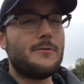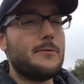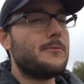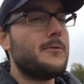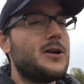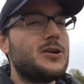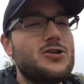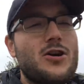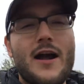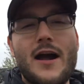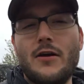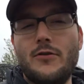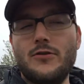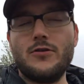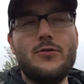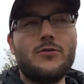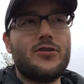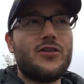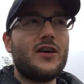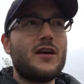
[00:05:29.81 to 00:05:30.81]
We want to try out
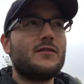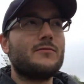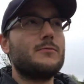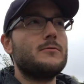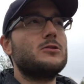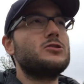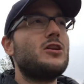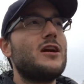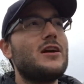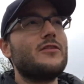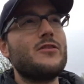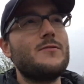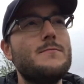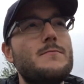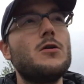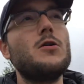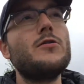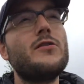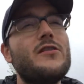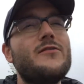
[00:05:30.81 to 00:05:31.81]
new things. We want to try out the
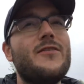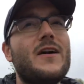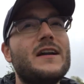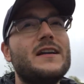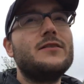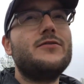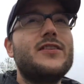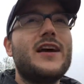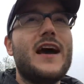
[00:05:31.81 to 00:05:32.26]
most effective